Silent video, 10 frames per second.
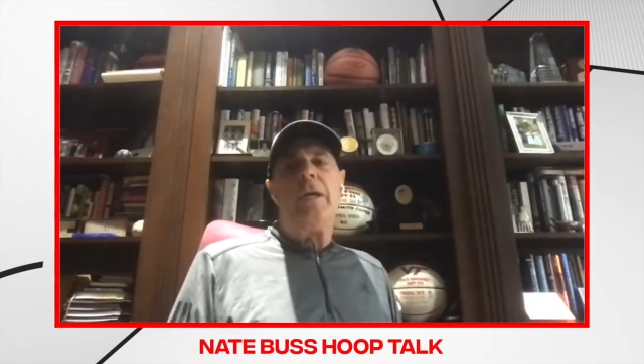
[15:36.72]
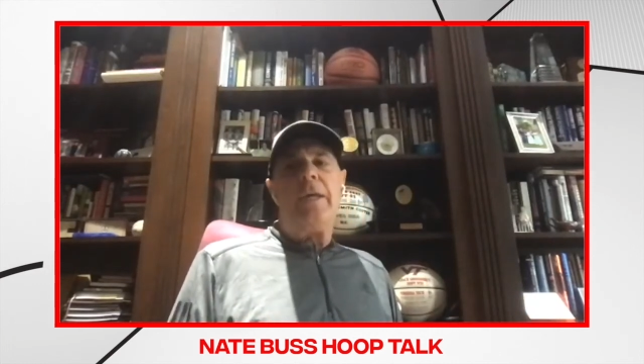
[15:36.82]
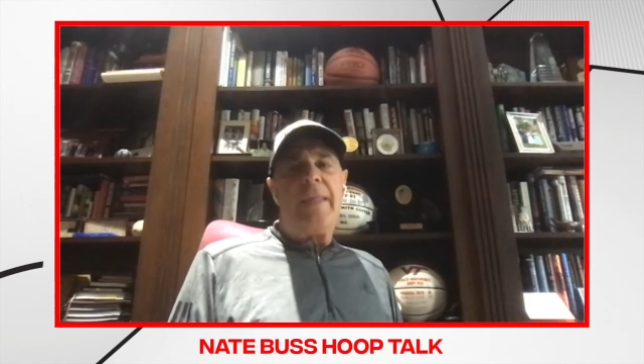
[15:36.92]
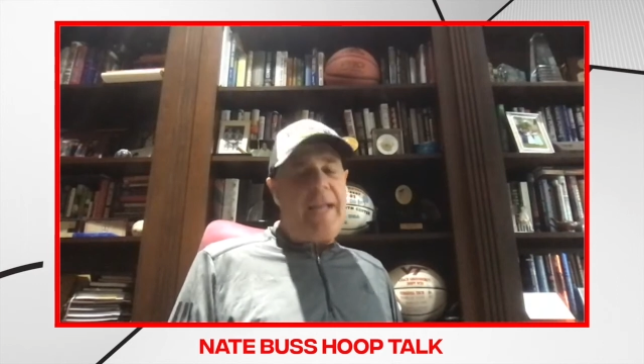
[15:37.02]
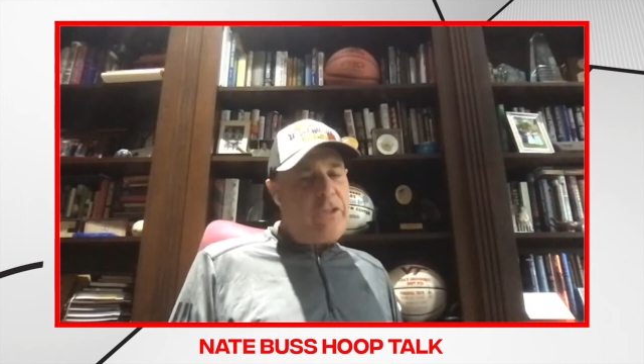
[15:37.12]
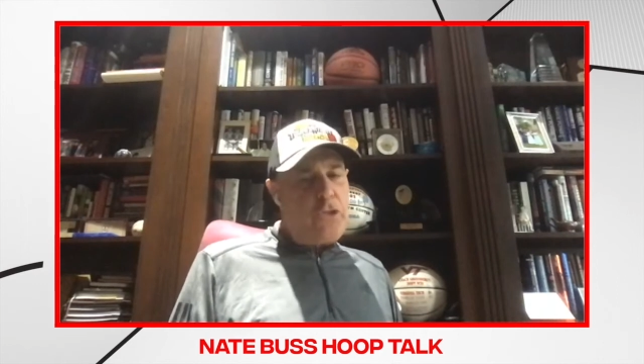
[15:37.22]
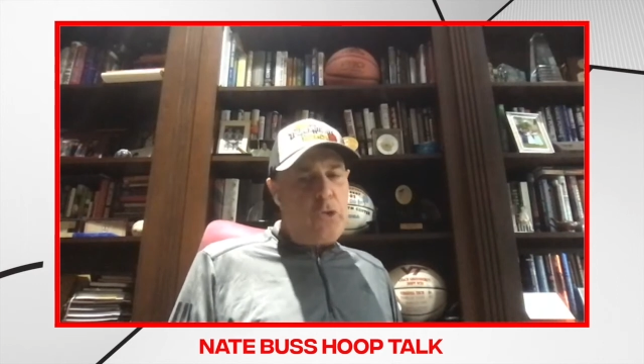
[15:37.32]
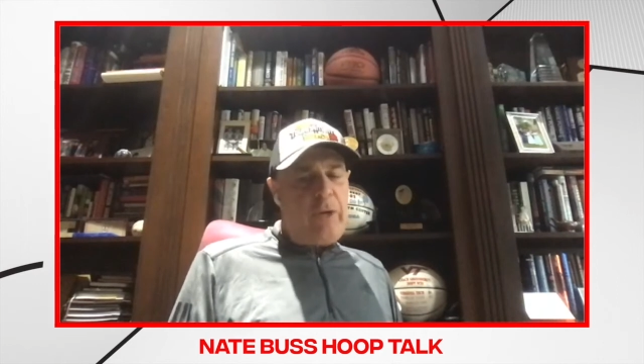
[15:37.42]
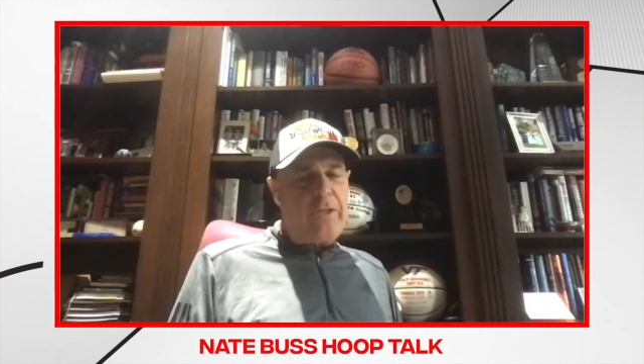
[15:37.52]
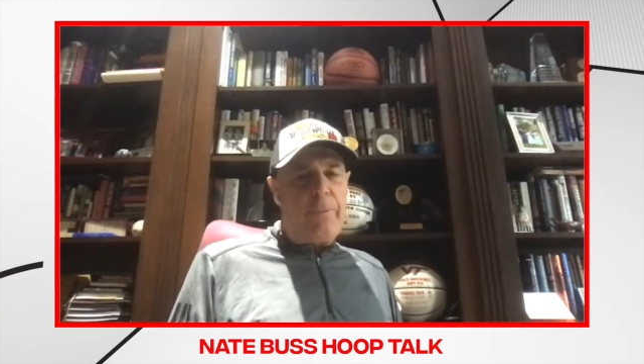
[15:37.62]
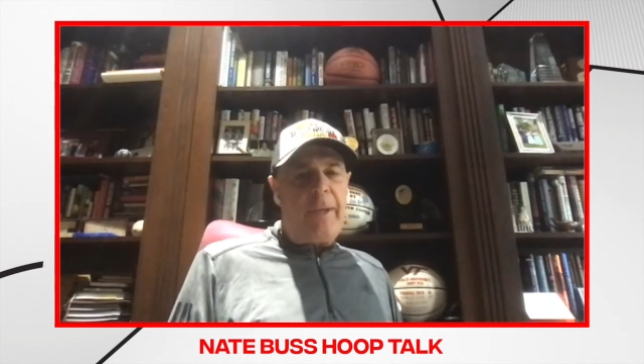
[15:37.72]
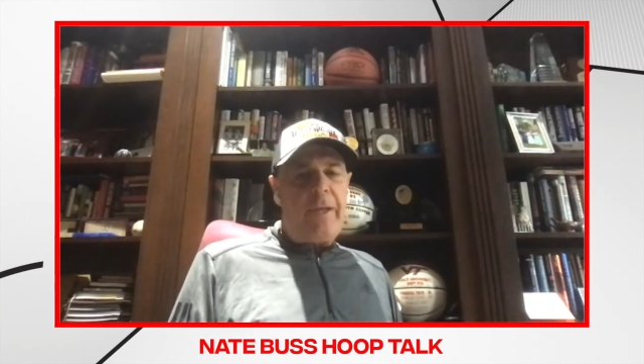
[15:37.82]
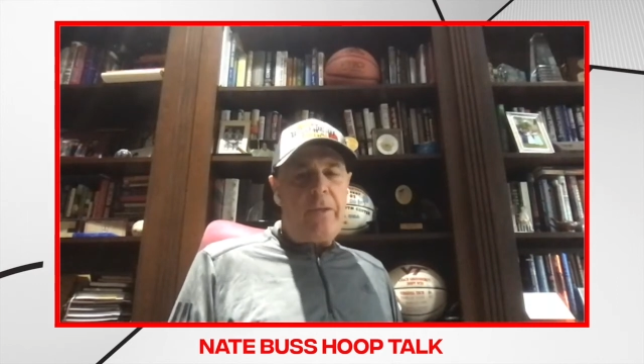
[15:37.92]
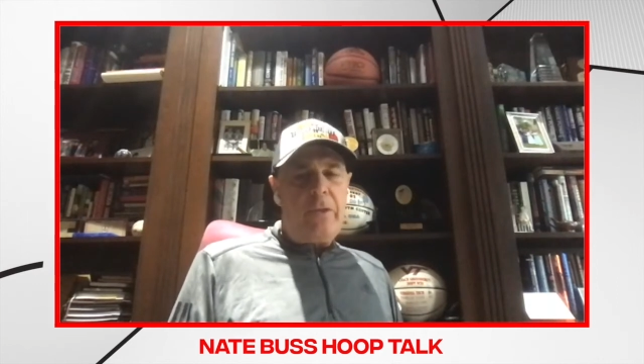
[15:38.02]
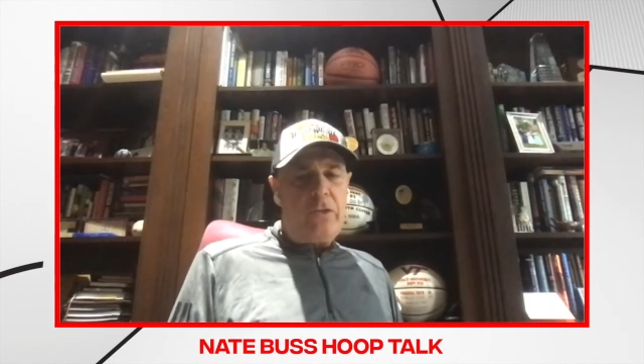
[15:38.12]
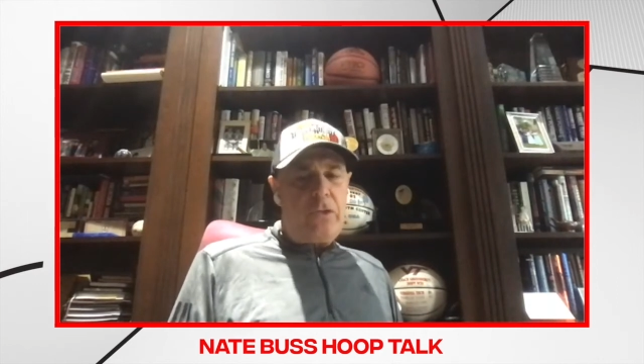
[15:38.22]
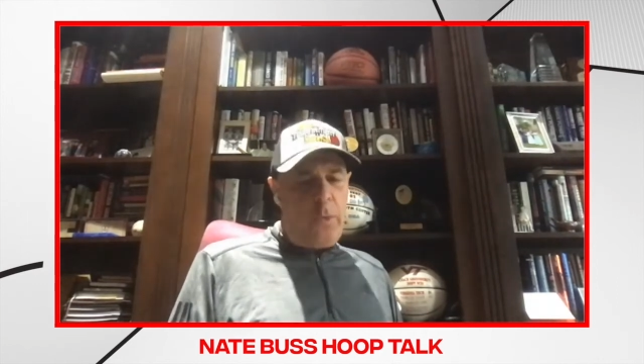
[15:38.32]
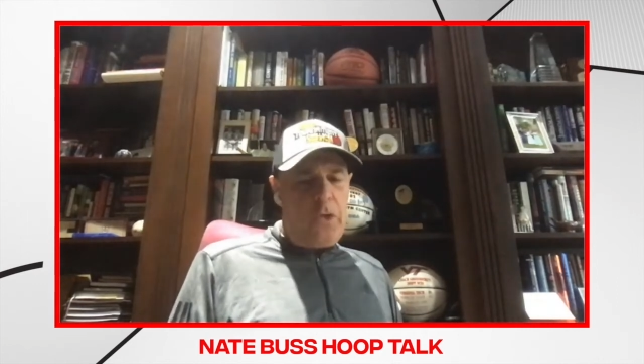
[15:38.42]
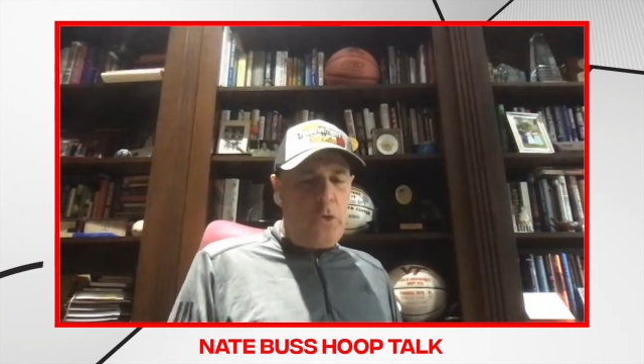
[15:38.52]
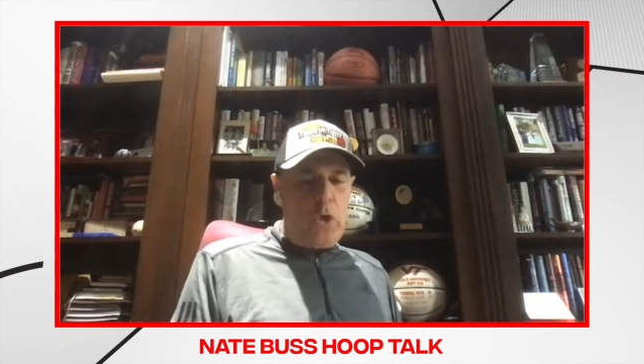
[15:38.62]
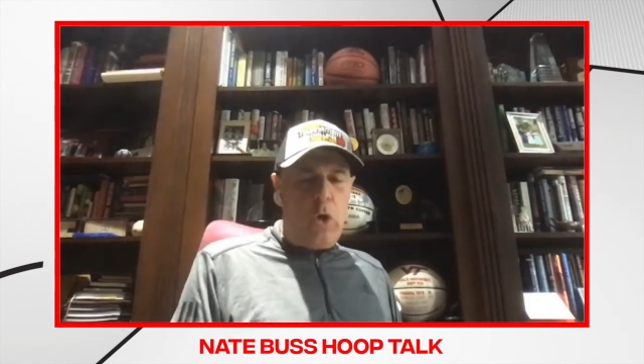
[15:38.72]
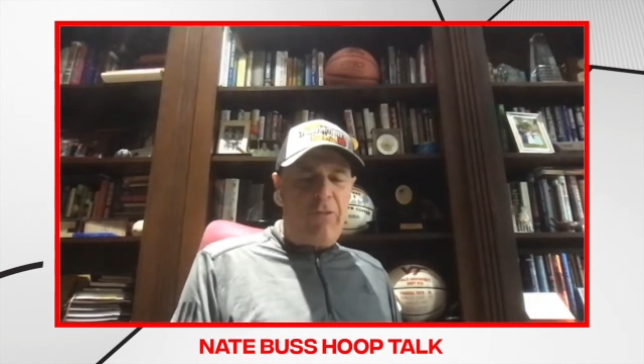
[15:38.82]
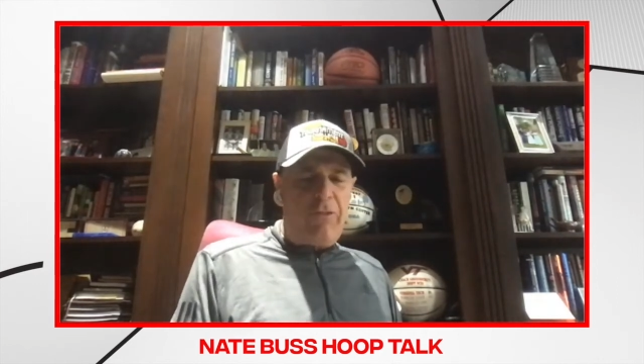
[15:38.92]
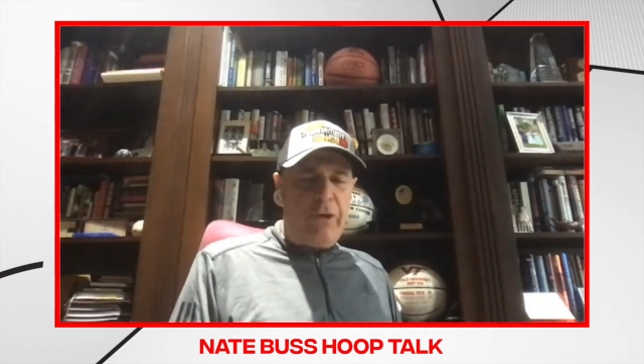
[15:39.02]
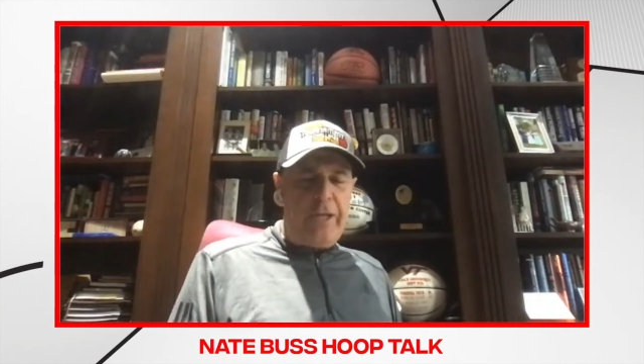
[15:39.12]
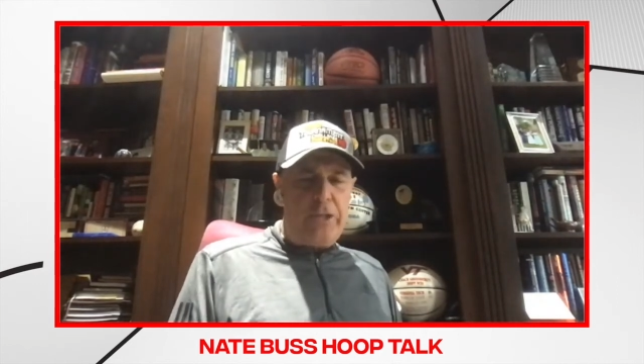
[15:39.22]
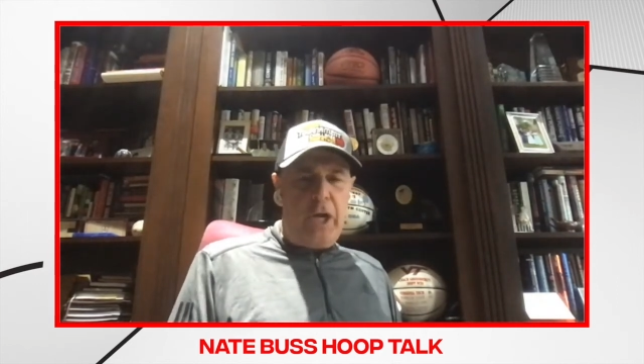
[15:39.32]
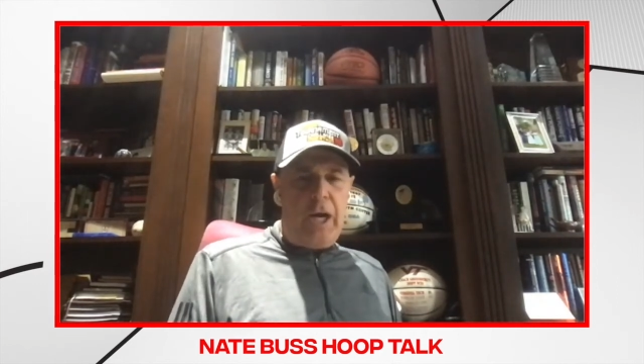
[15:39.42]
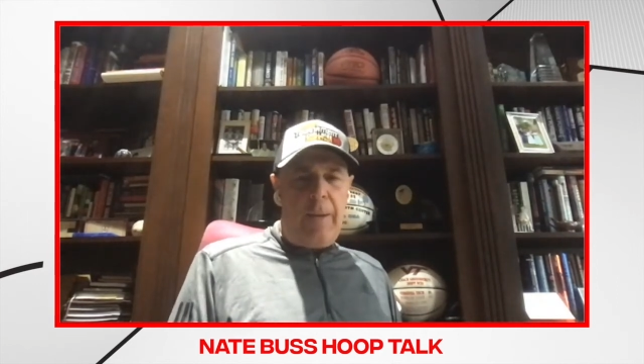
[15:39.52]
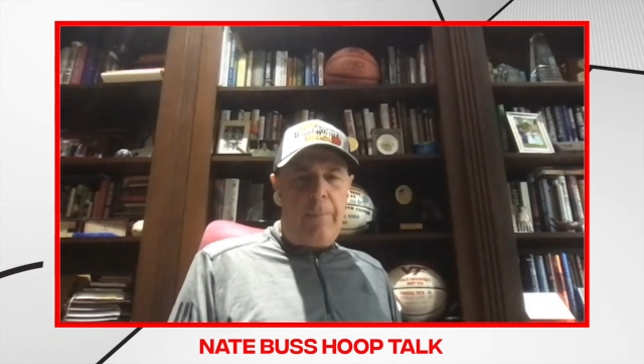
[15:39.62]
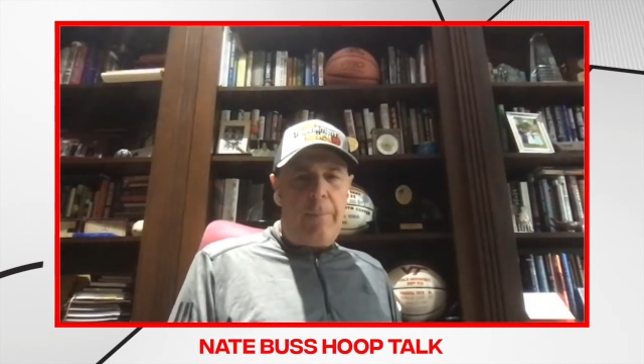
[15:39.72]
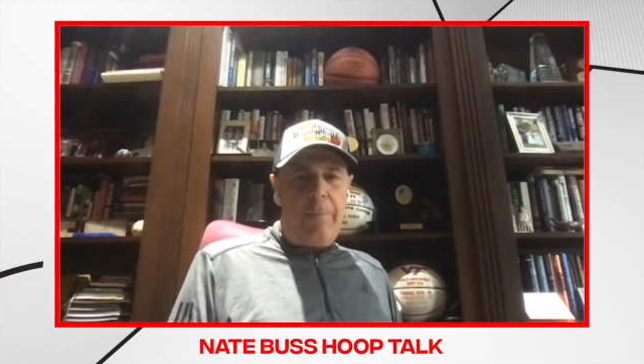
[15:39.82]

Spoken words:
That's your resume. So when you go for a job,